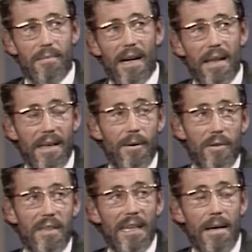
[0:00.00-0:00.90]
is why I think
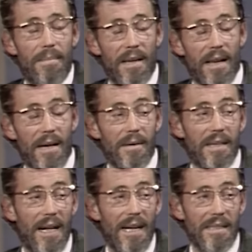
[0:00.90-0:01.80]
Audrey Hepburn and I were
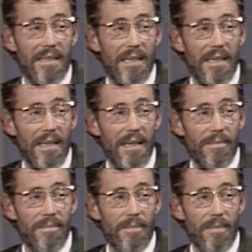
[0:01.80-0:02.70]
cast
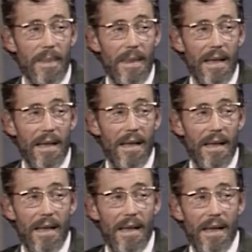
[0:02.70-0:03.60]
in
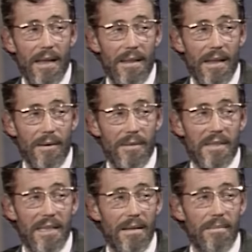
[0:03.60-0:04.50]
How to
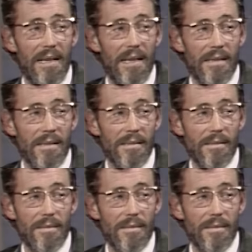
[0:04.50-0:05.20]
Steal a Million.